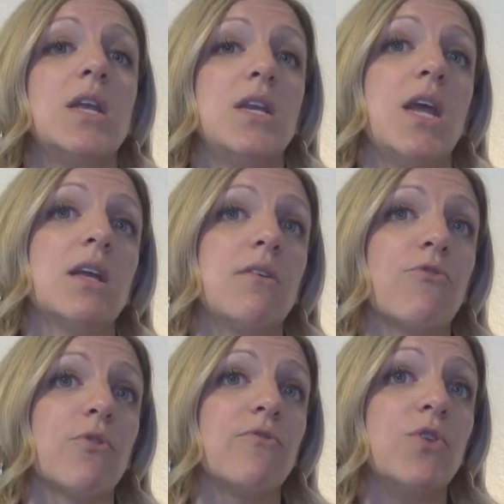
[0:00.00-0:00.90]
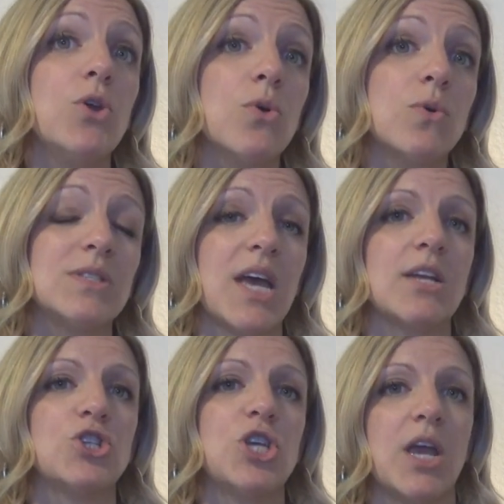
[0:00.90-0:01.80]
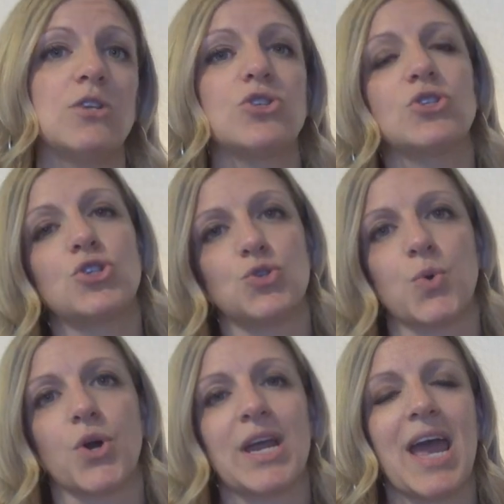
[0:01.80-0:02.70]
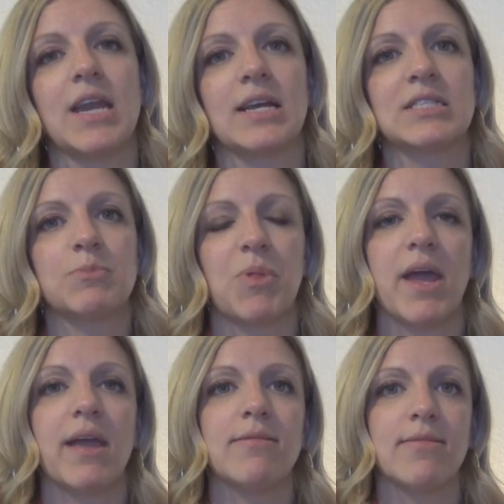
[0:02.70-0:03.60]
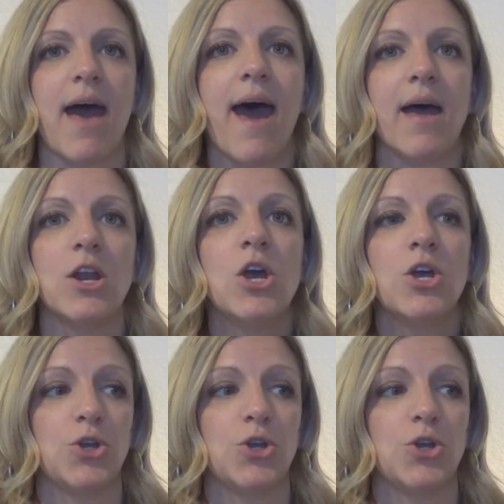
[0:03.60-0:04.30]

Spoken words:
negative reviews and change the story and explain that,